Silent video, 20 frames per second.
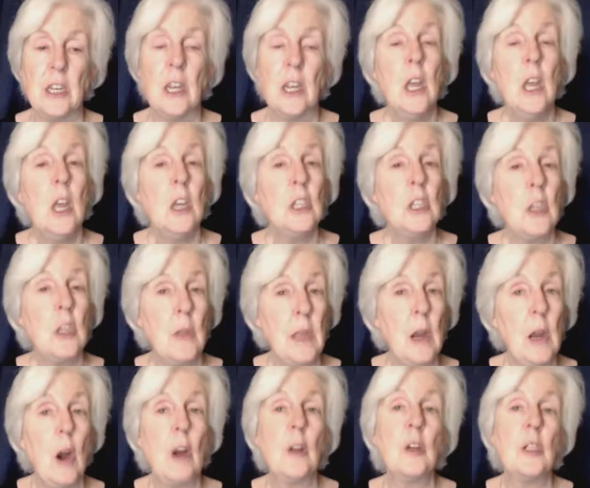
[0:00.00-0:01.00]
So the
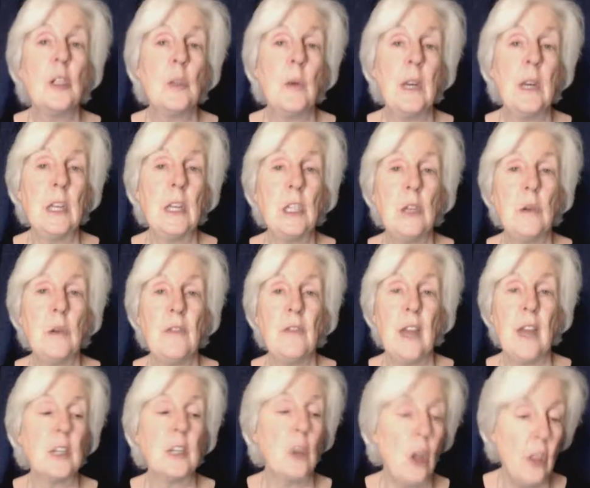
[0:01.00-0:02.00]
Articles went into
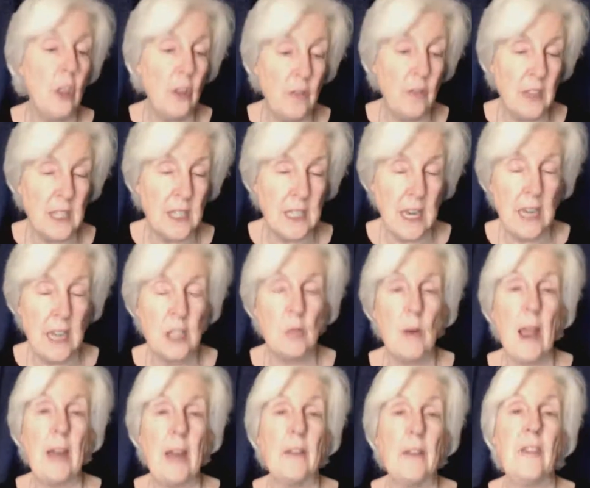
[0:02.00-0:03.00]
effect, all of the states
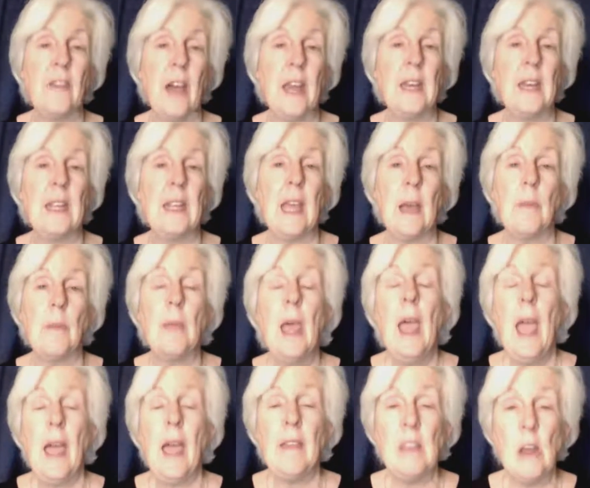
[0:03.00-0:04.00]
ratified them,
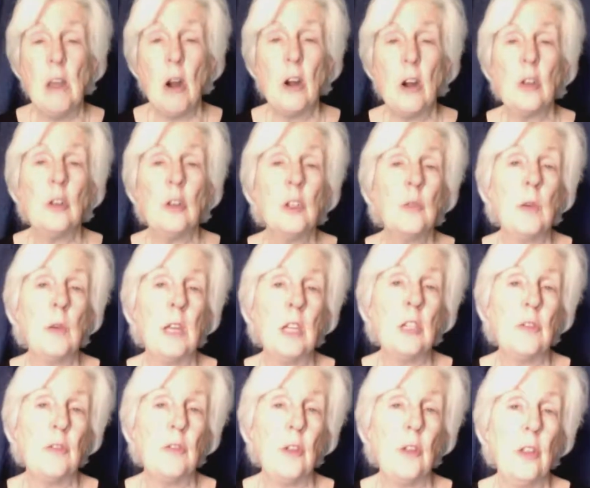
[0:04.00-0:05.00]
and the Articles went into
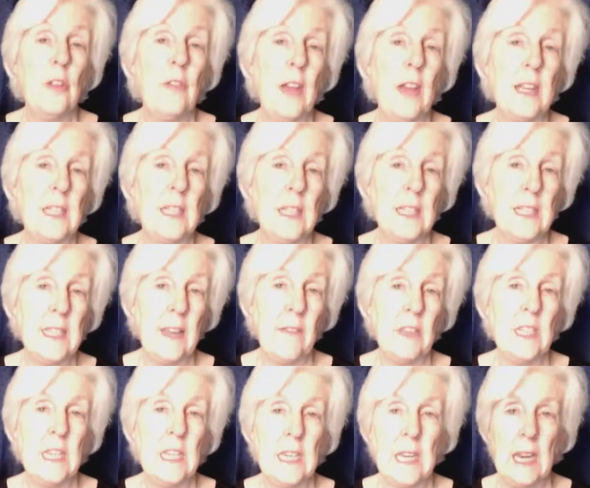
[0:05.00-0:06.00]
full effect in
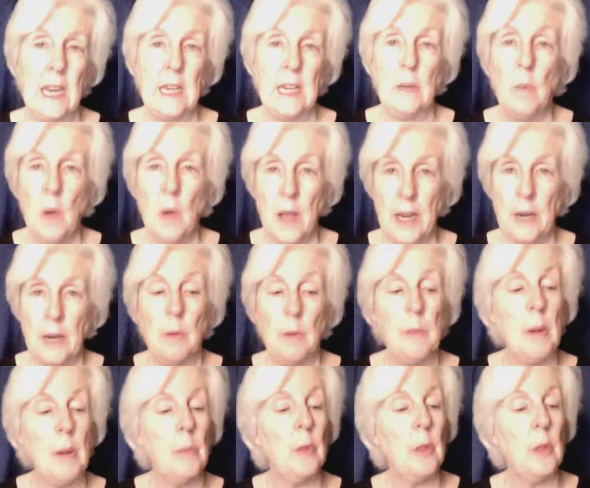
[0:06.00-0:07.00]
1781. And
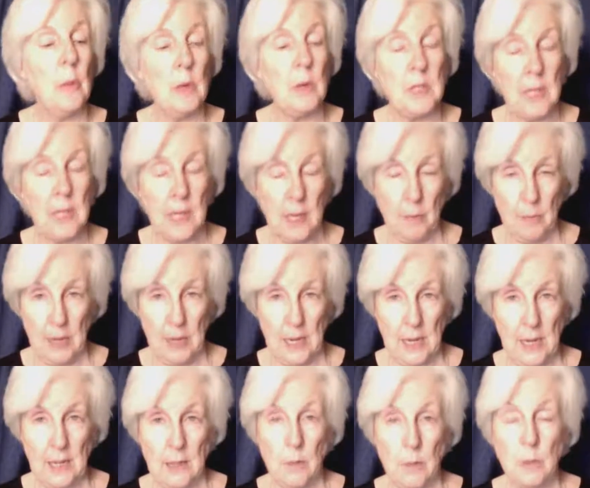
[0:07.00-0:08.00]
remember, there was a committee
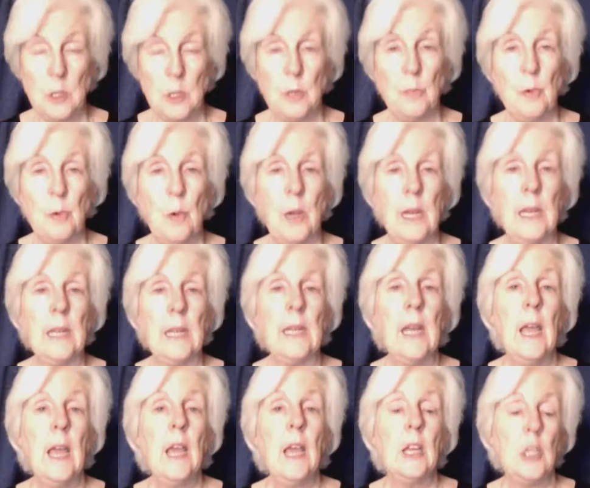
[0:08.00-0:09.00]
that was appointed
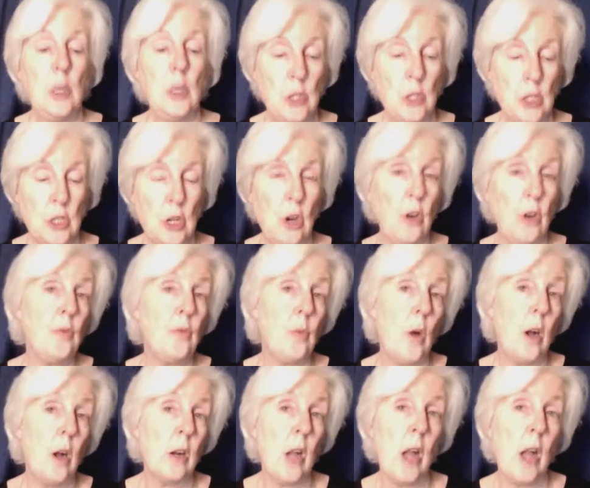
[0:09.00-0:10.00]
to serve while
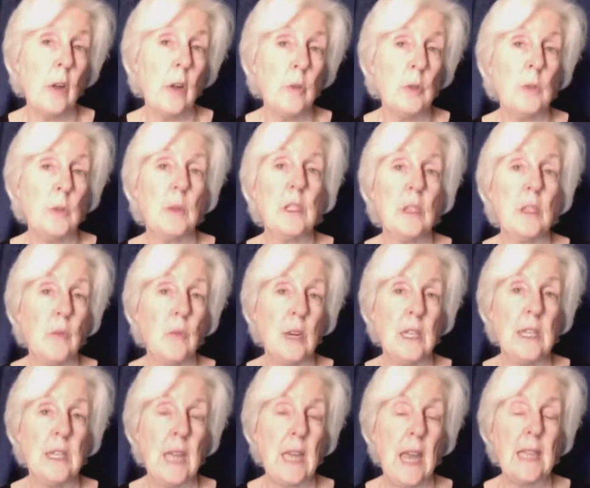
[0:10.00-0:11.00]
Congress was in
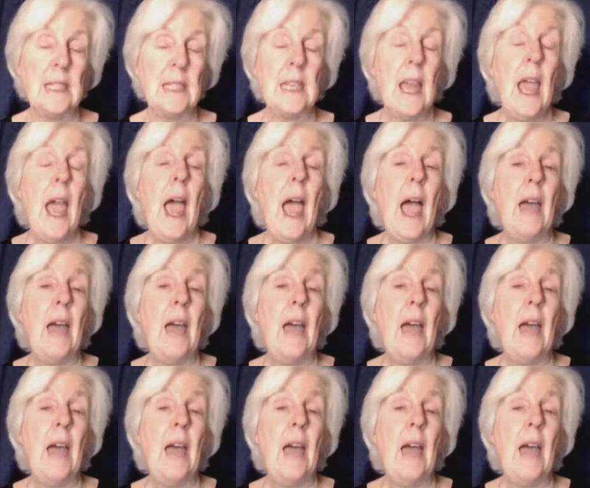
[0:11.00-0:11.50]
recess, and